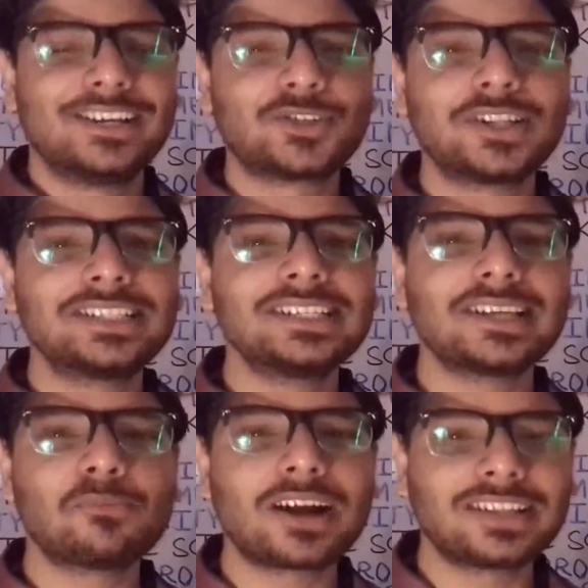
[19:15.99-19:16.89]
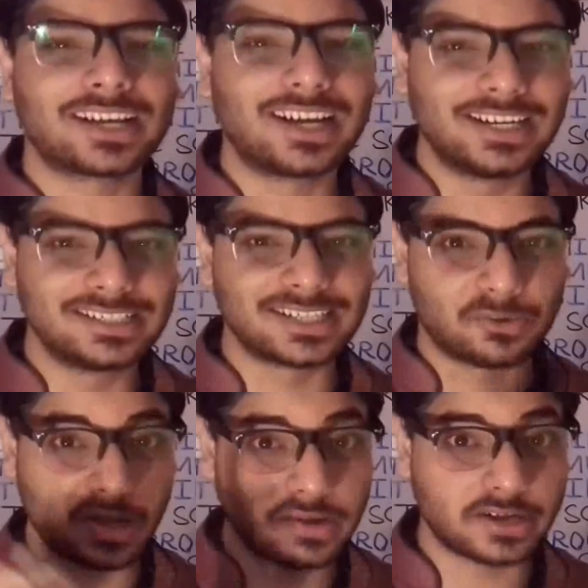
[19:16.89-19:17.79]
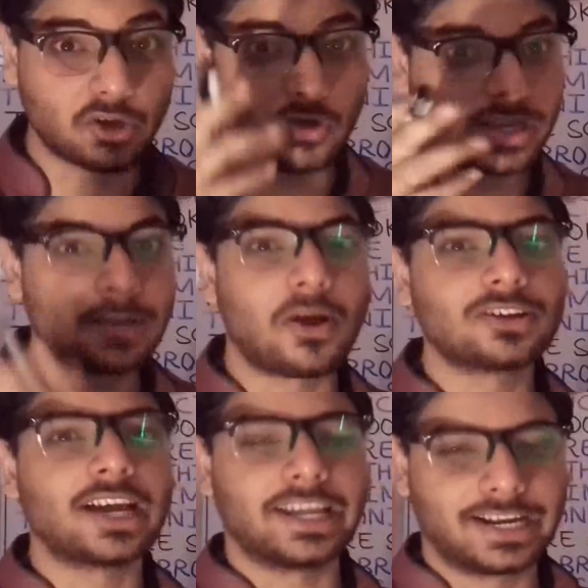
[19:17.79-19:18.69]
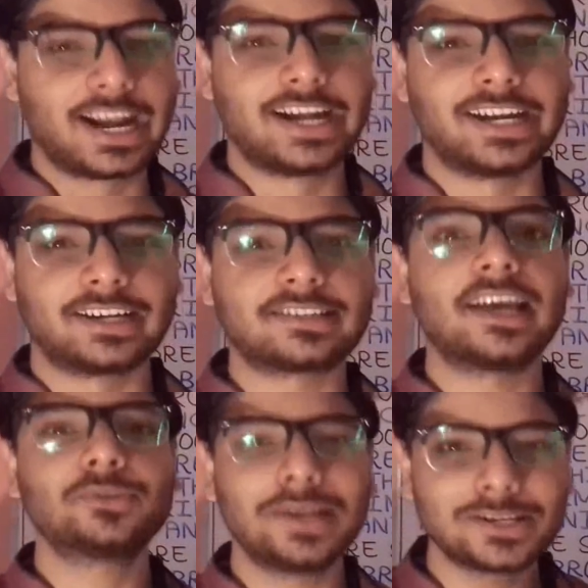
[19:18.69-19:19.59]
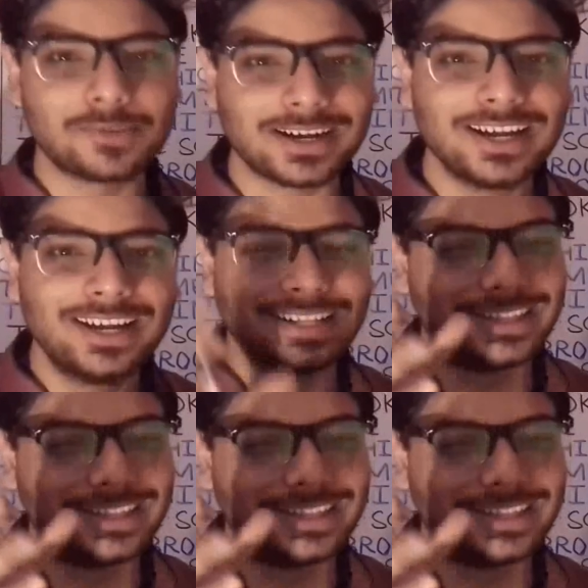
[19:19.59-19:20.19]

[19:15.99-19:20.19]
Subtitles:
So this is somewhat the condition when we are talking about the ingredients as well as what?